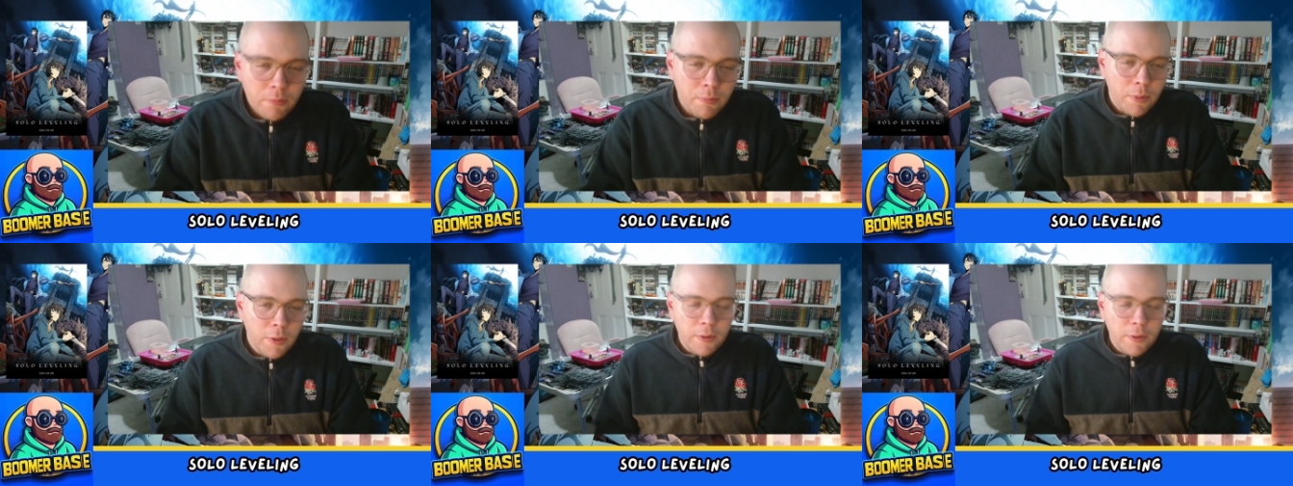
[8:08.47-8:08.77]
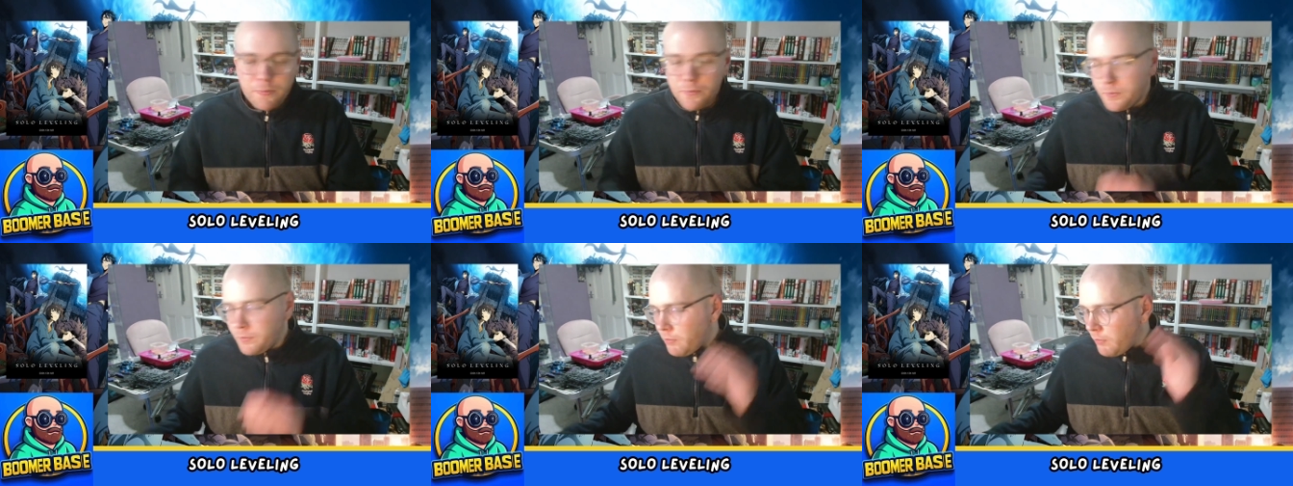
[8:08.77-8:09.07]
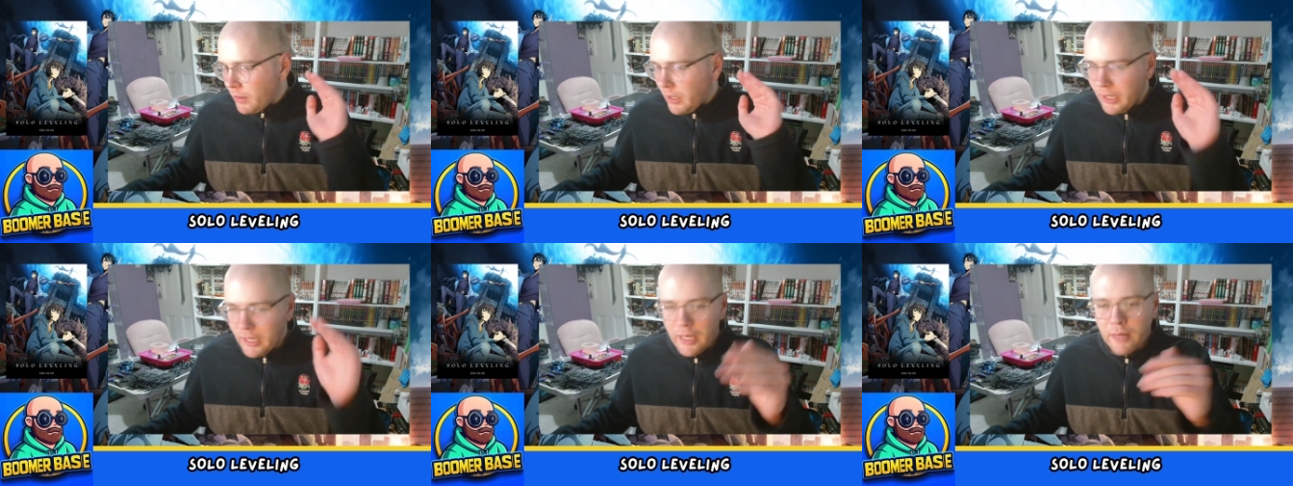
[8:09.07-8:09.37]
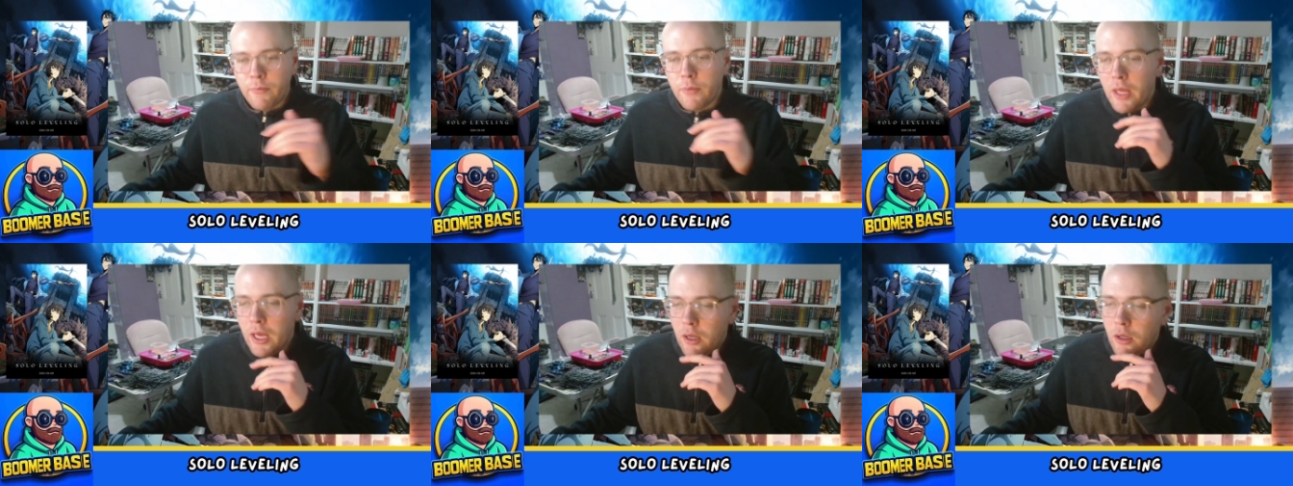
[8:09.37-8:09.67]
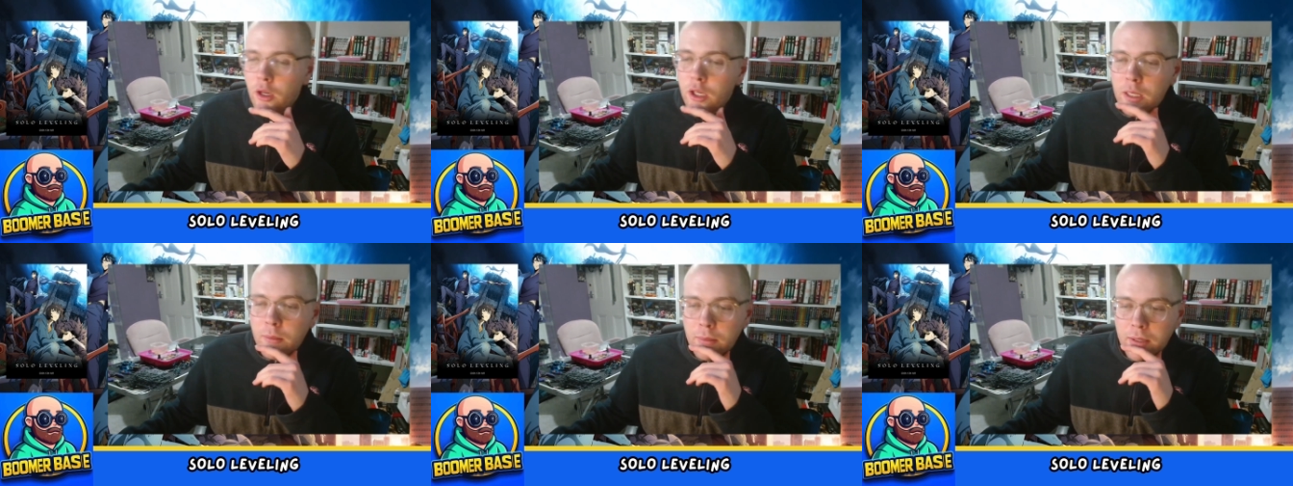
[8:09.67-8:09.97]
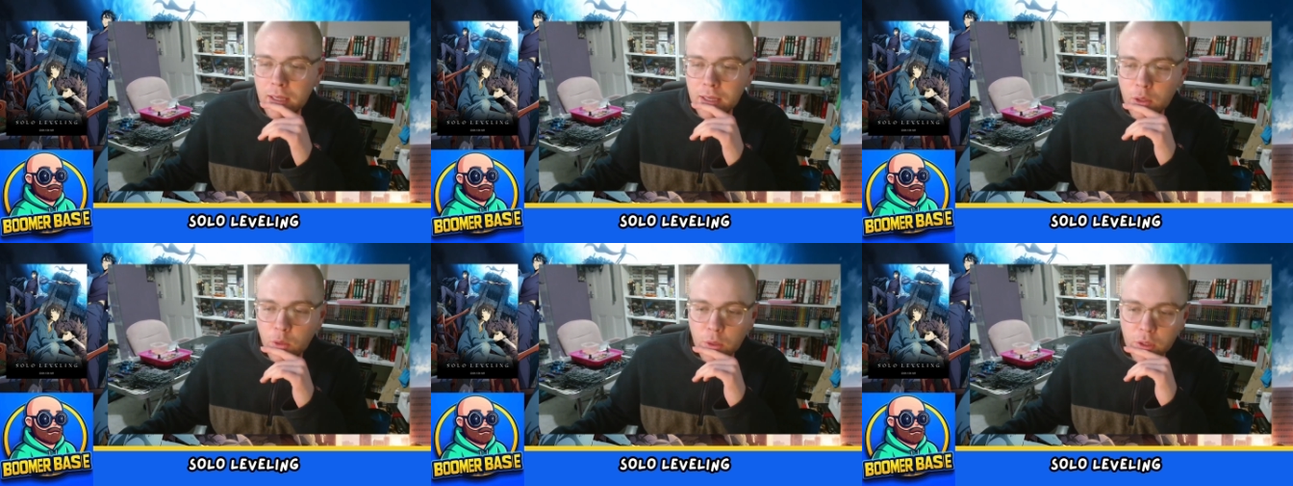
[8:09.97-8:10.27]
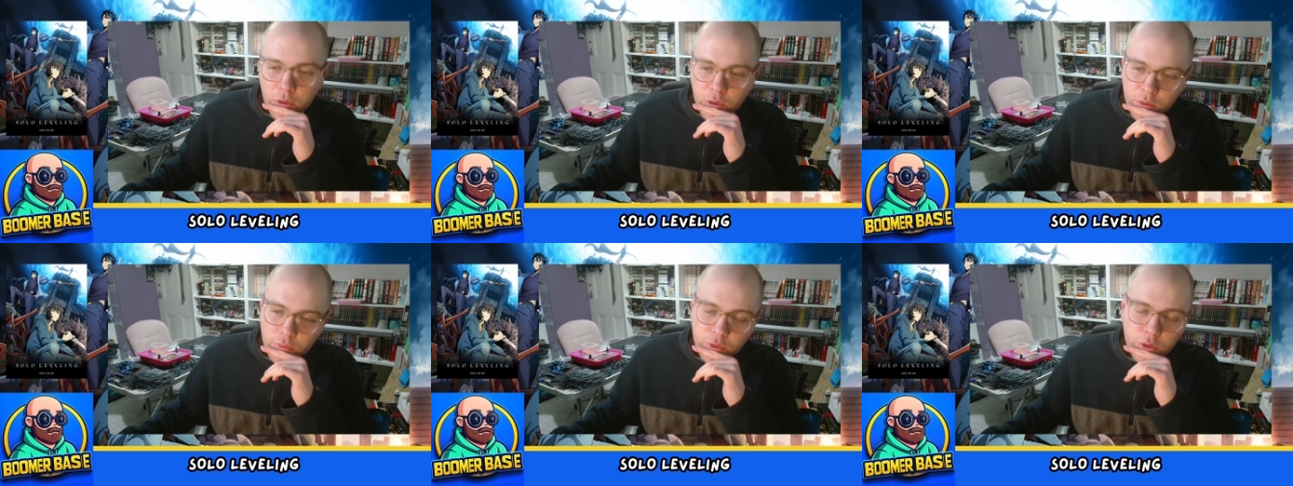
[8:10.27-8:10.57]
But yeah, it'll only be a
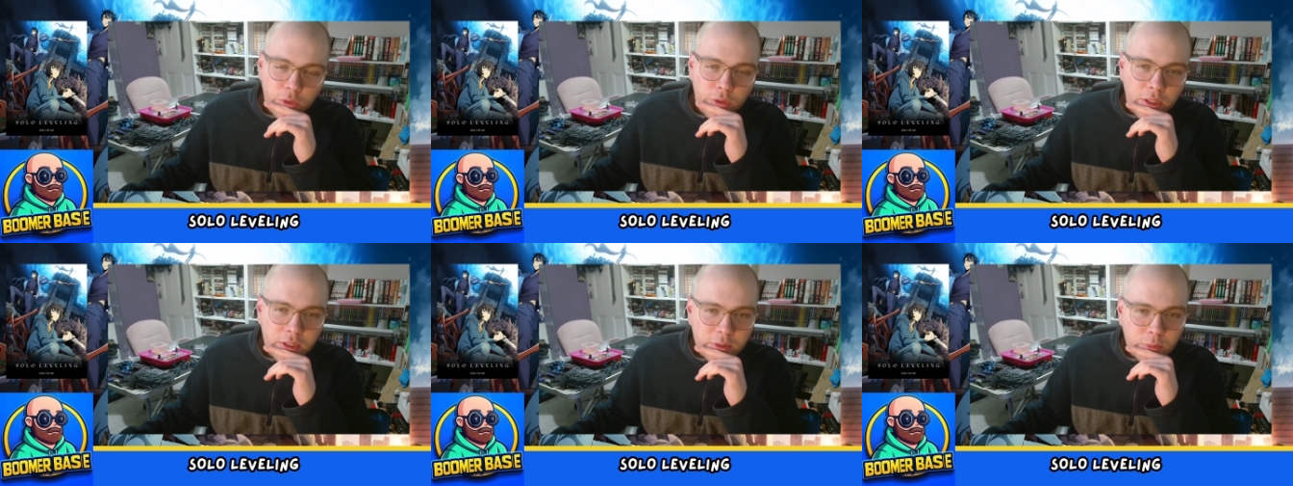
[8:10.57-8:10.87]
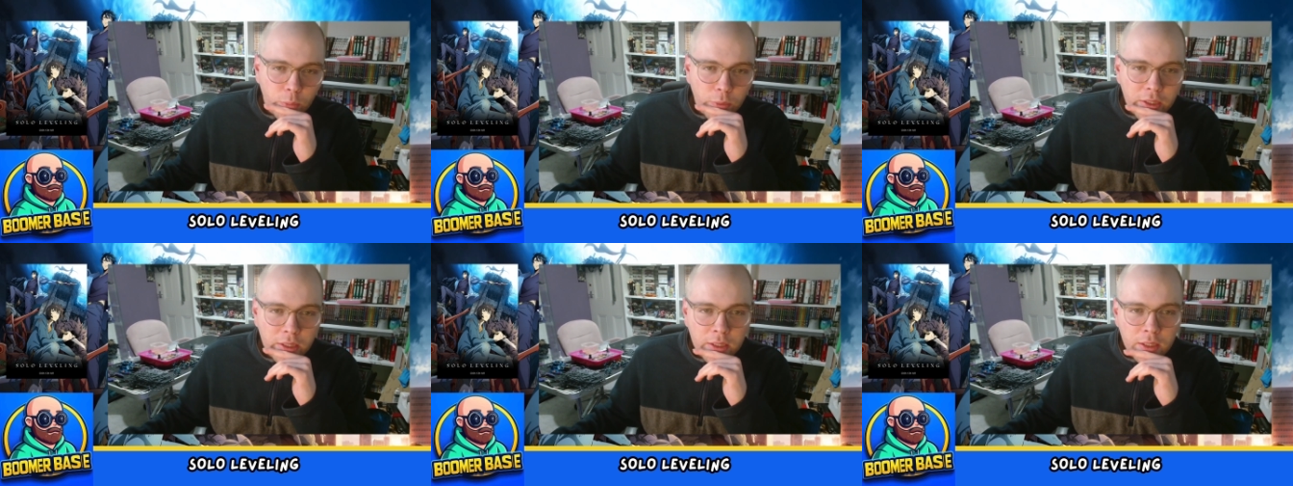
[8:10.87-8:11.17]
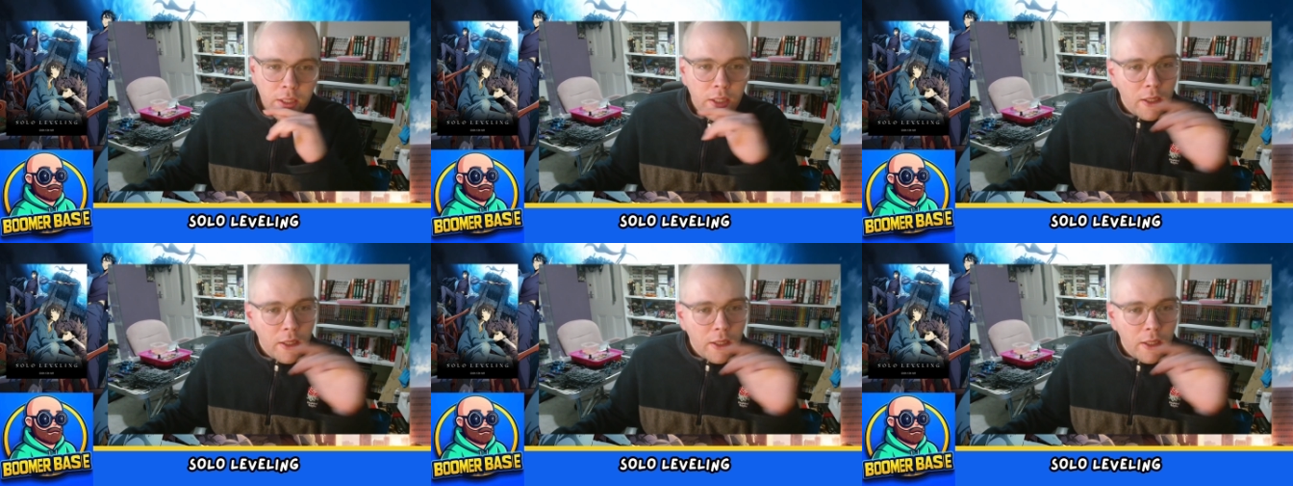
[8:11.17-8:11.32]
quick review this week.